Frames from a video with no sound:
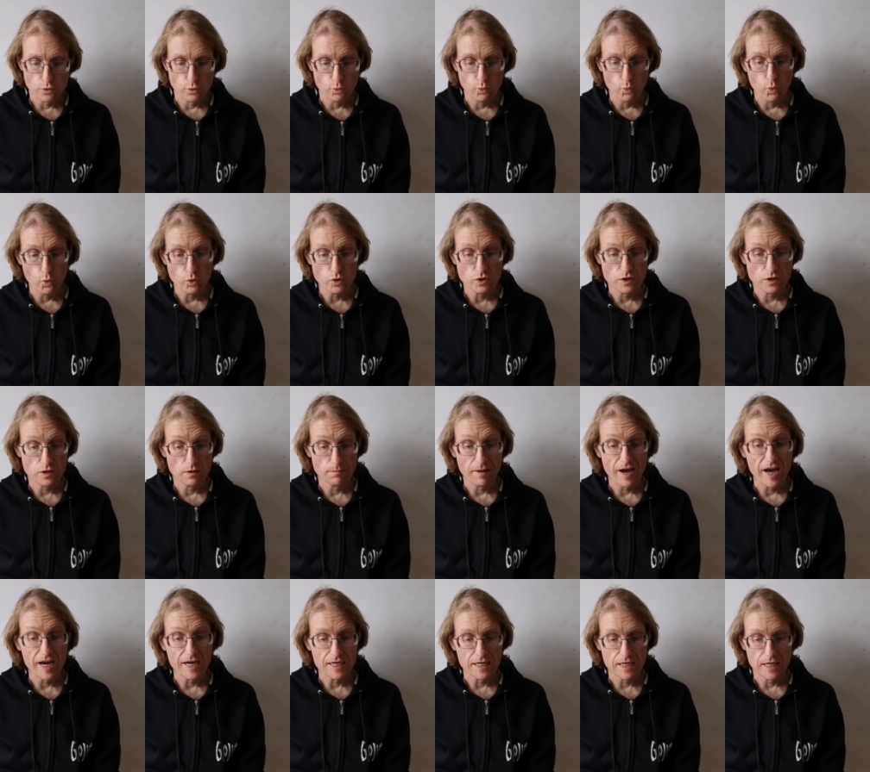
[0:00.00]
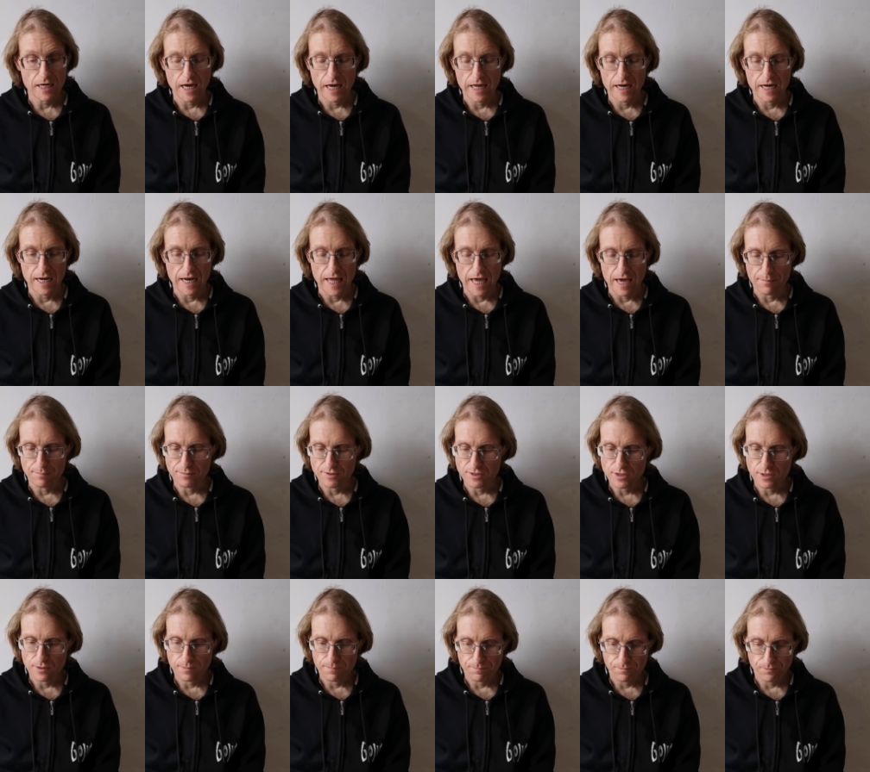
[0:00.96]
towards the bank and
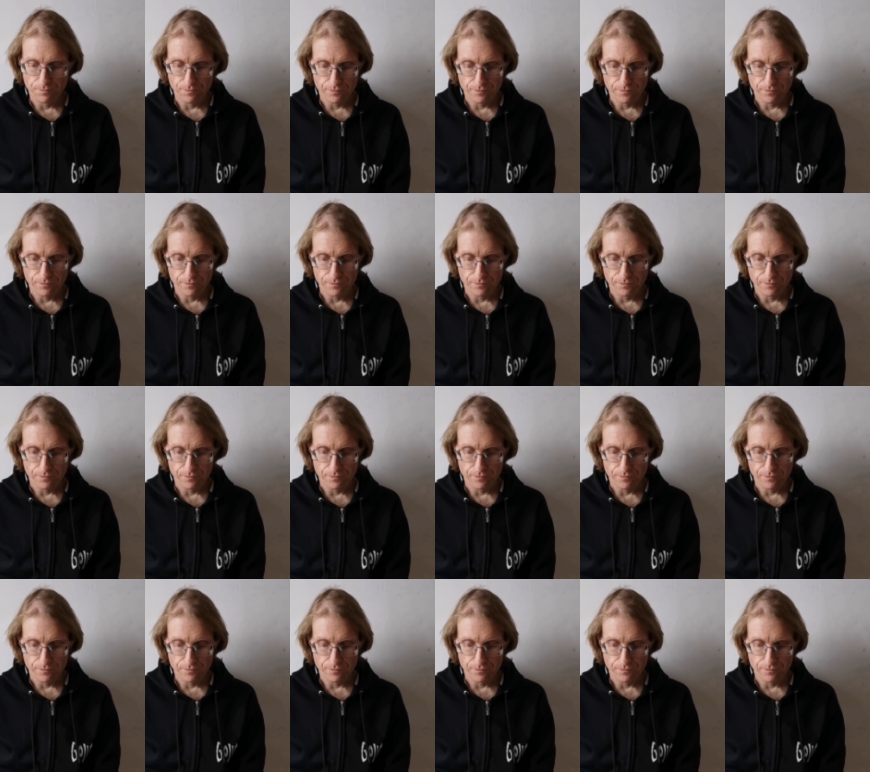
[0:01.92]
leapt.